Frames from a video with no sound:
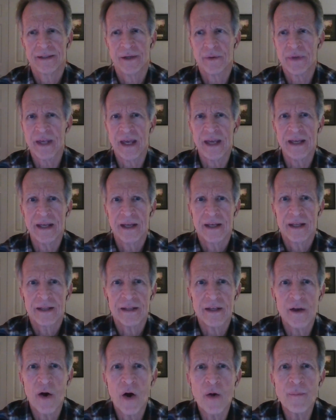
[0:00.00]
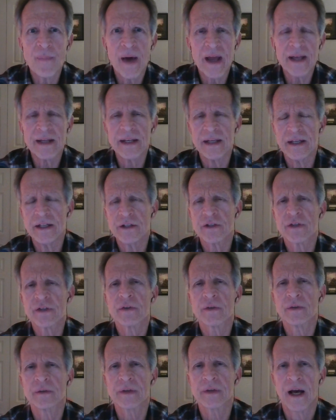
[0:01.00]
okay the almighty
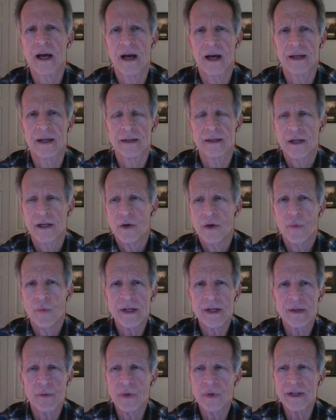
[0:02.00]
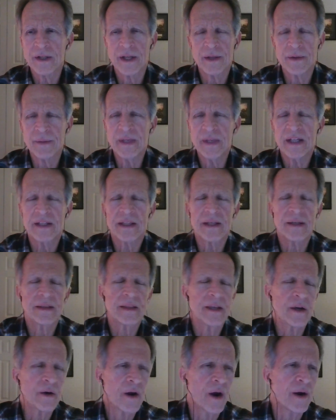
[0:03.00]
eternal god what, what I mean, they,
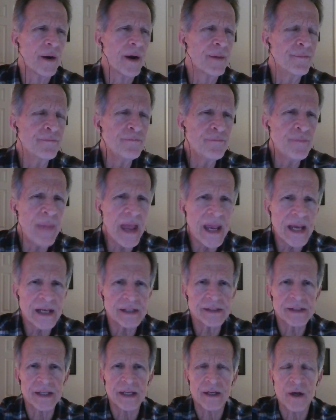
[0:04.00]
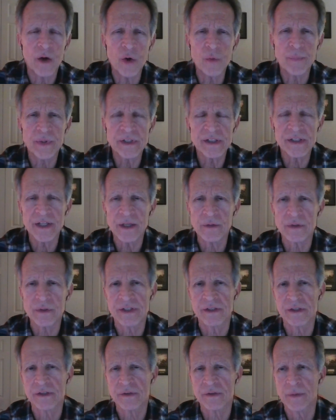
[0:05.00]
there are amazing open
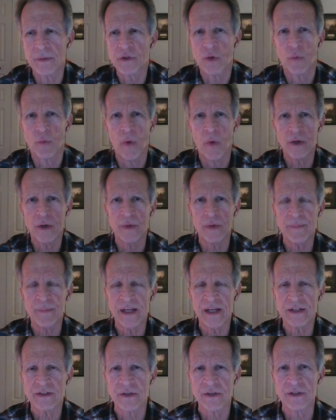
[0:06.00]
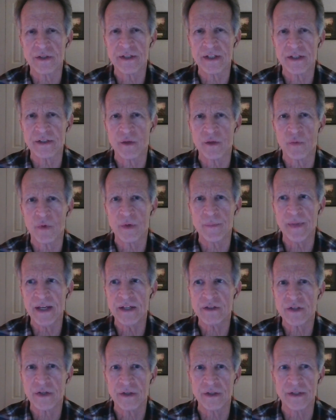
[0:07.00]
secrets in the scripture. What are we being turned into? We're
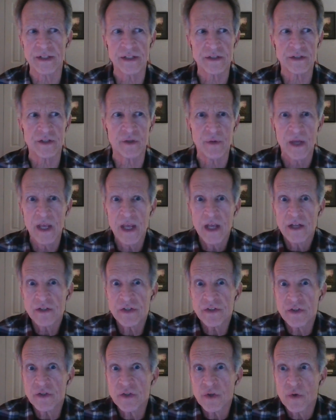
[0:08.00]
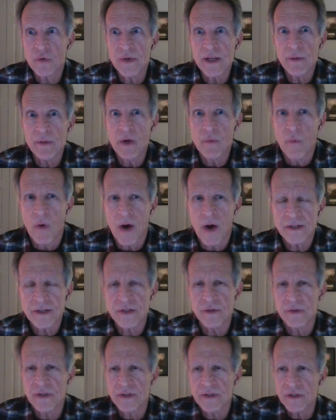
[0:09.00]
being turned into to the degree we want
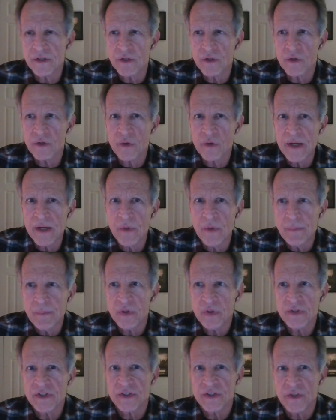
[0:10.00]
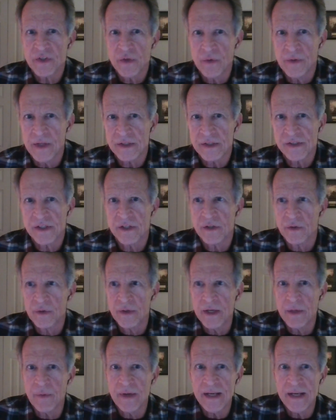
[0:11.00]
to, the degree we pursue this, the degree